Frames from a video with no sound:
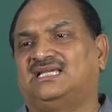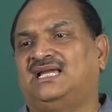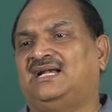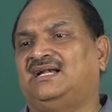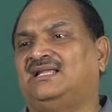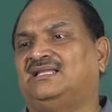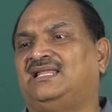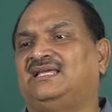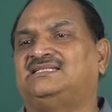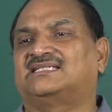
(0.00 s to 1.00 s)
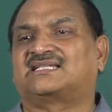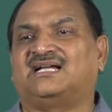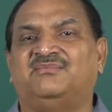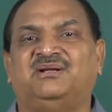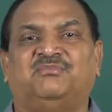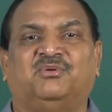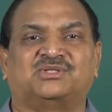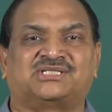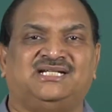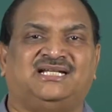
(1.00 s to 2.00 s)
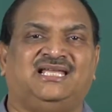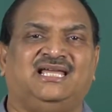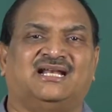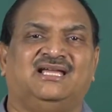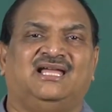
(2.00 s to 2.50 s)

and they just come and post it there,